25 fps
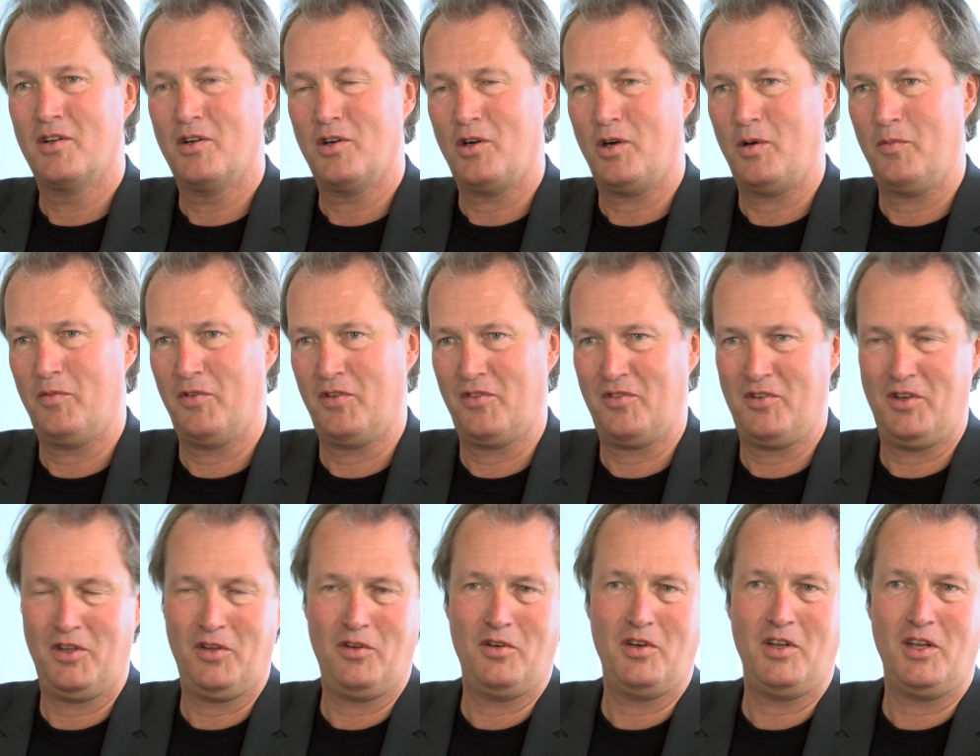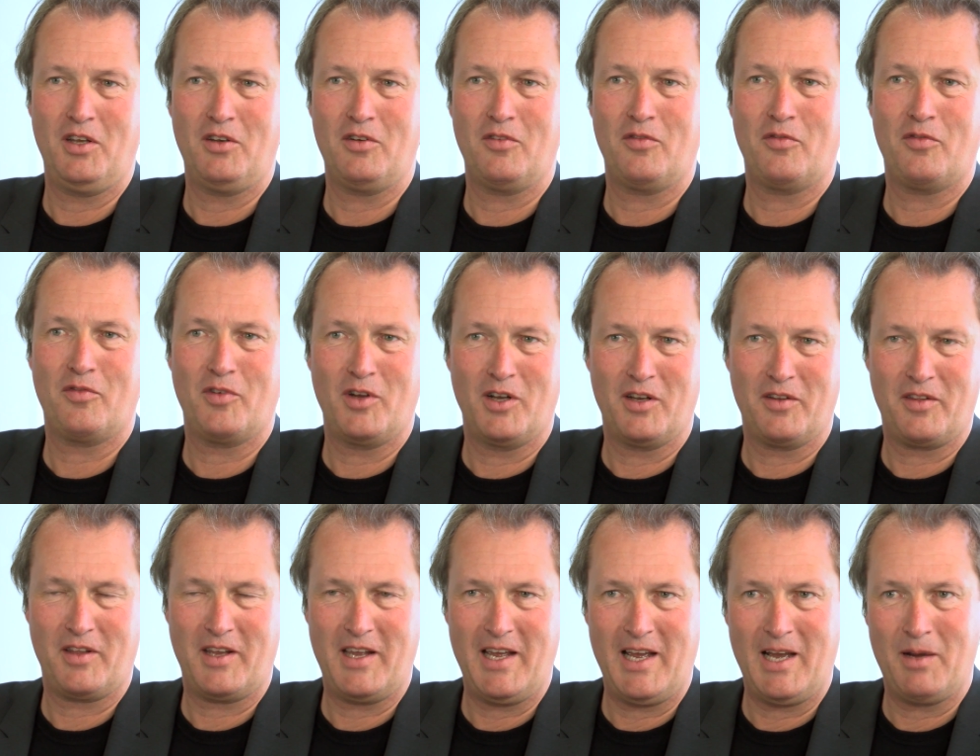obviously you need to fill
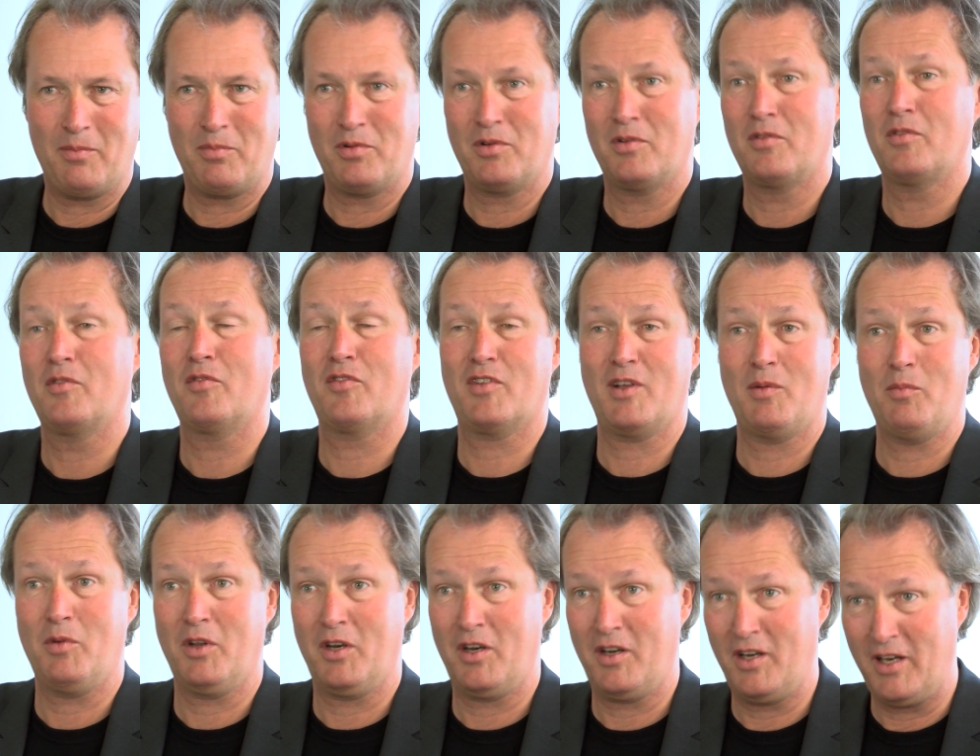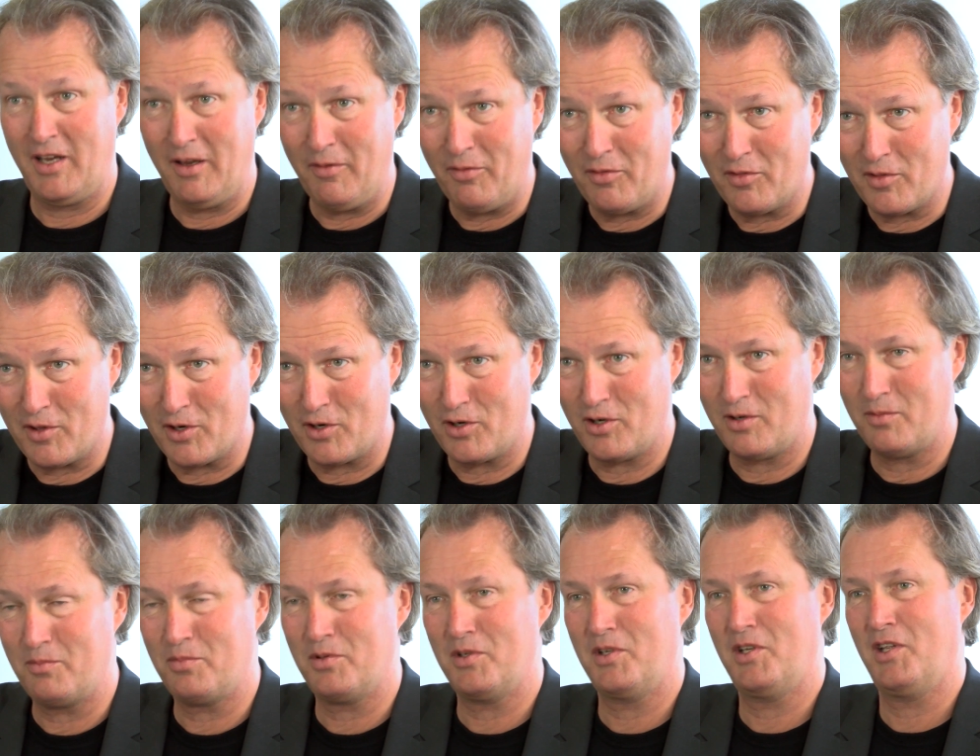the gap. If someone leaves the
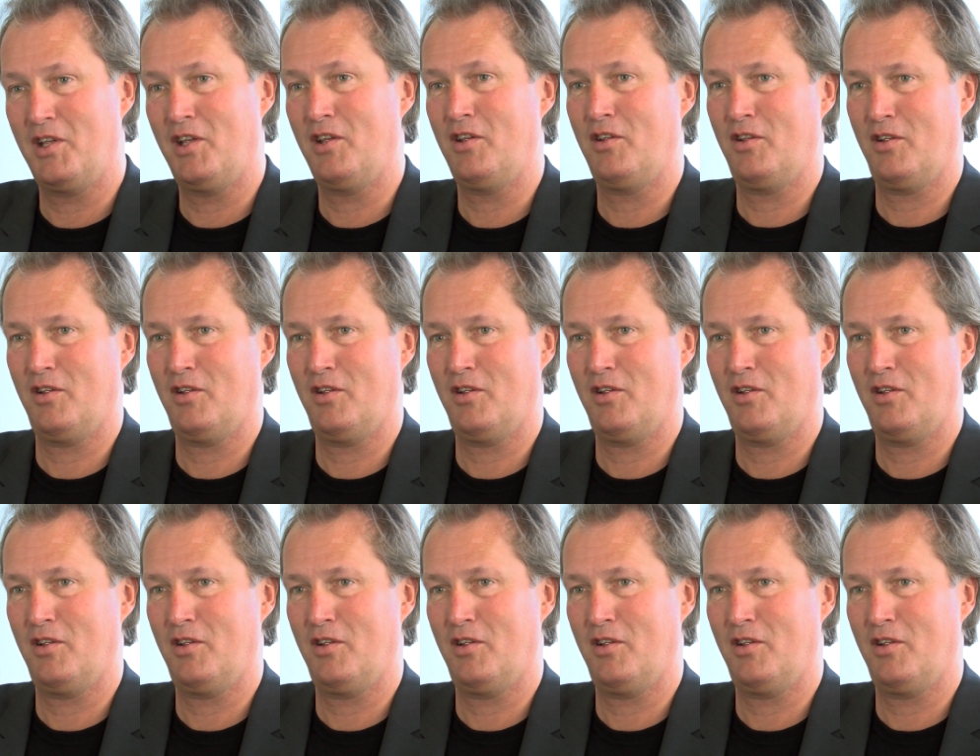company,